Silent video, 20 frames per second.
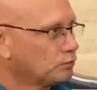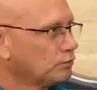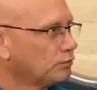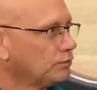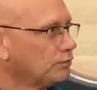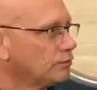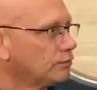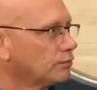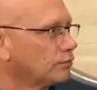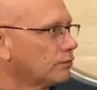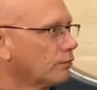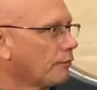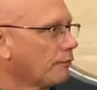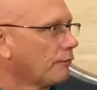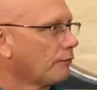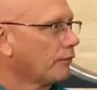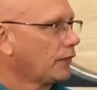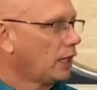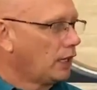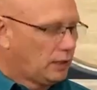Wow.
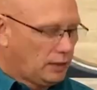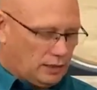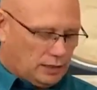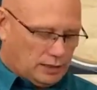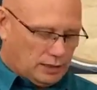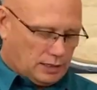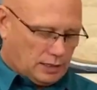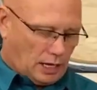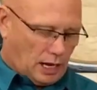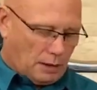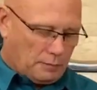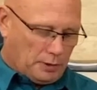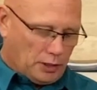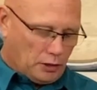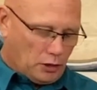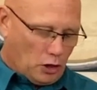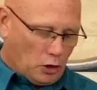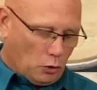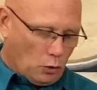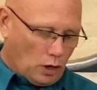I'm going to
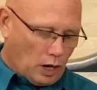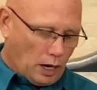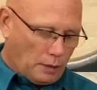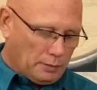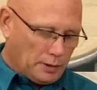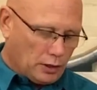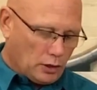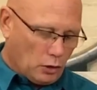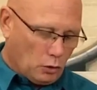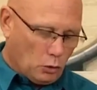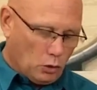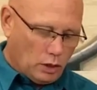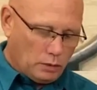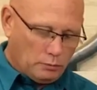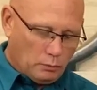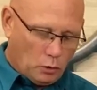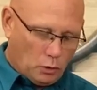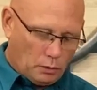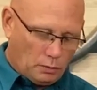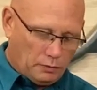go. Job. I'm going to go one
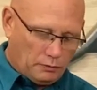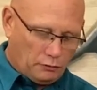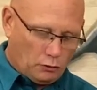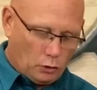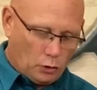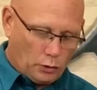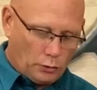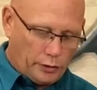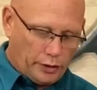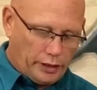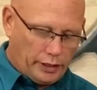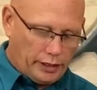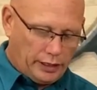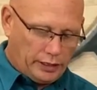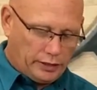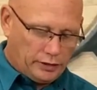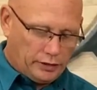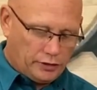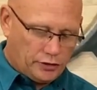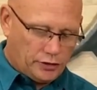more before we
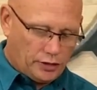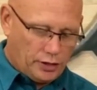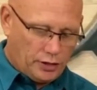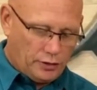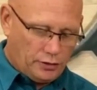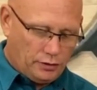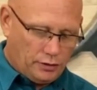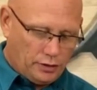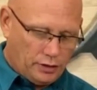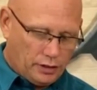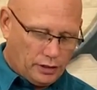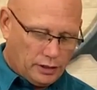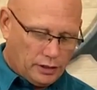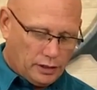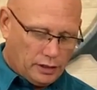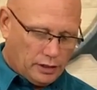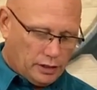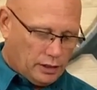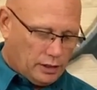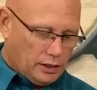end the show,
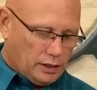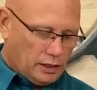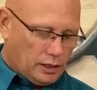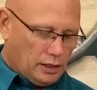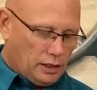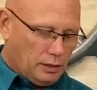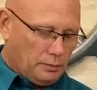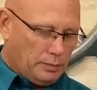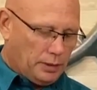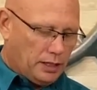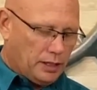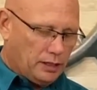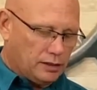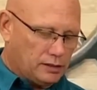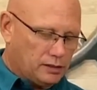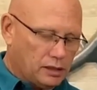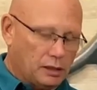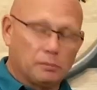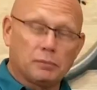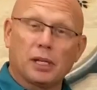mm. uh, because
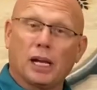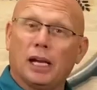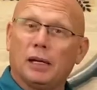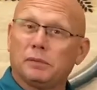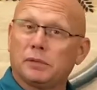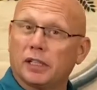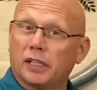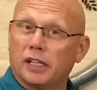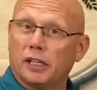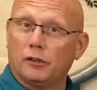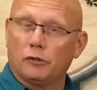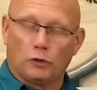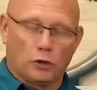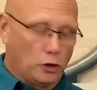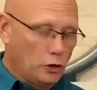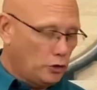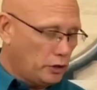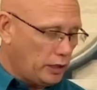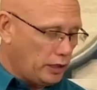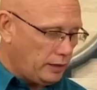sometimes it can
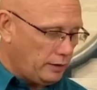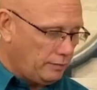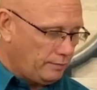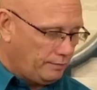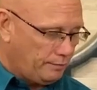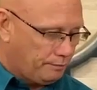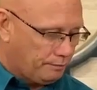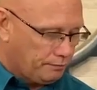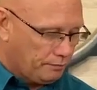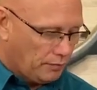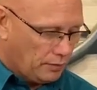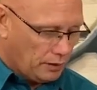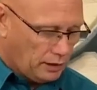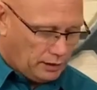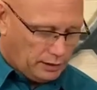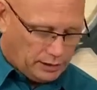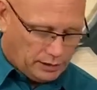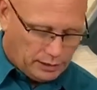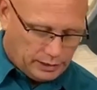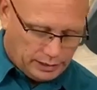ruin it,
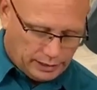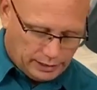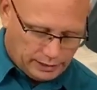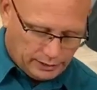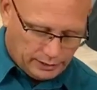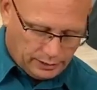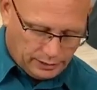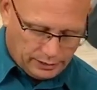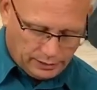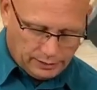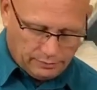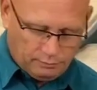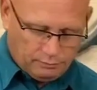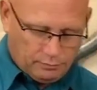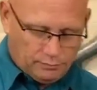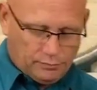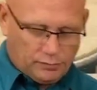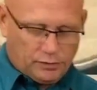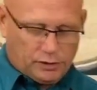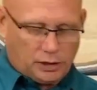and uh,
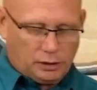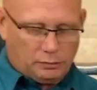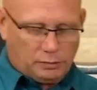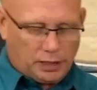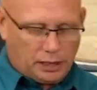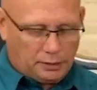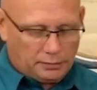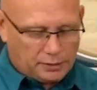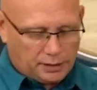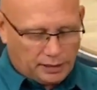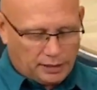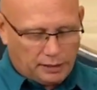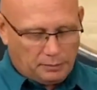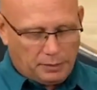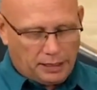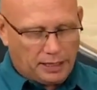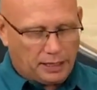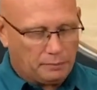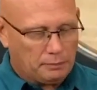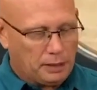sometimes it can
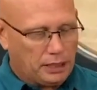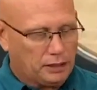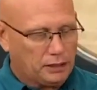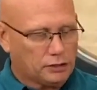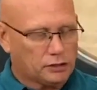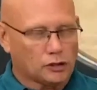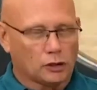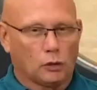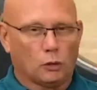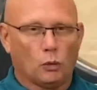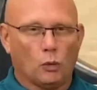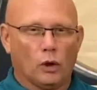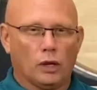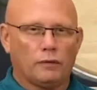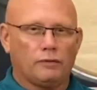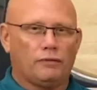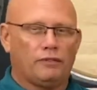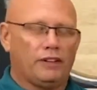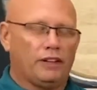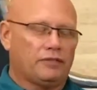make it better. So
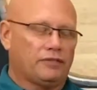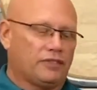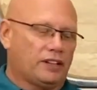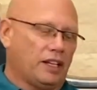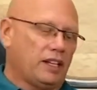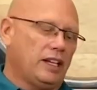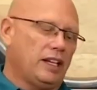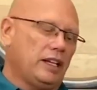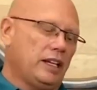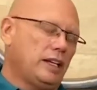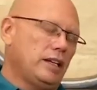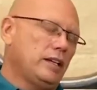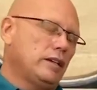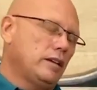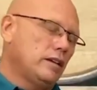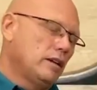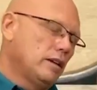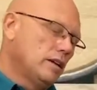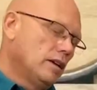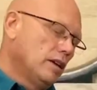115,
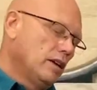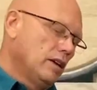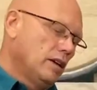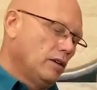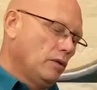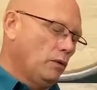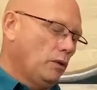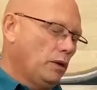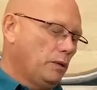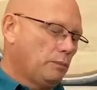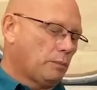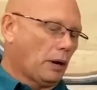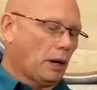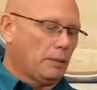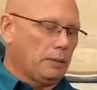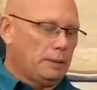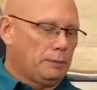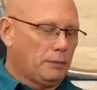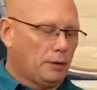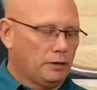we
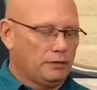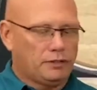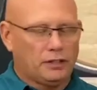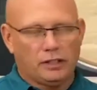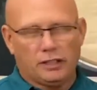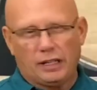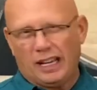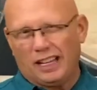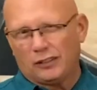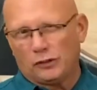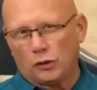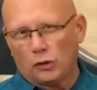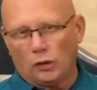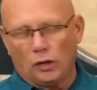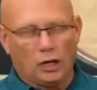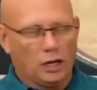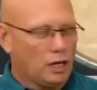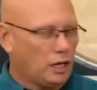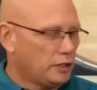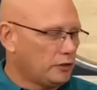probably proofed it down to
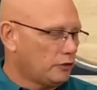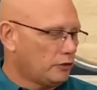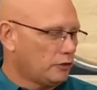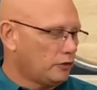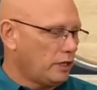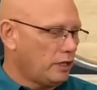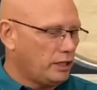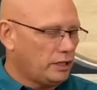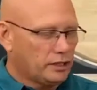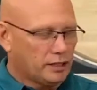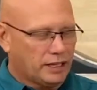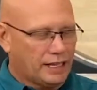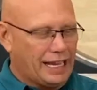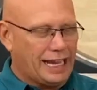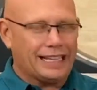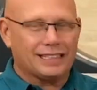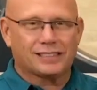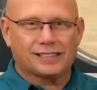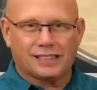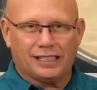100.
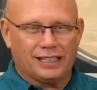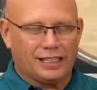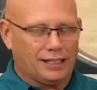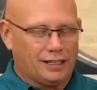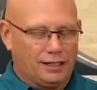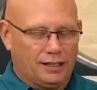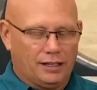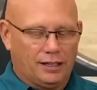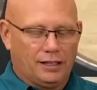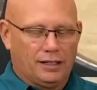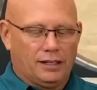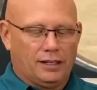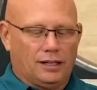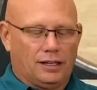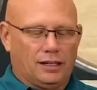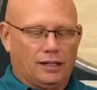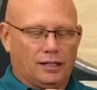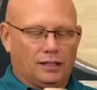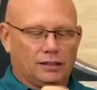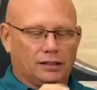Guessing.
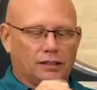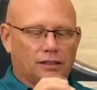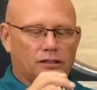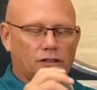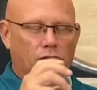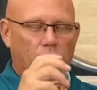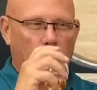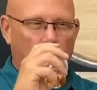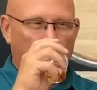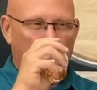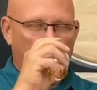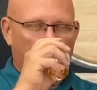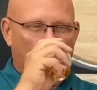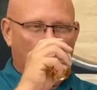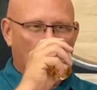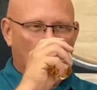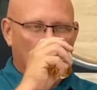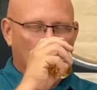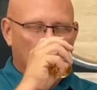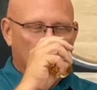Uh, let's do one
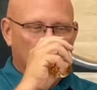more.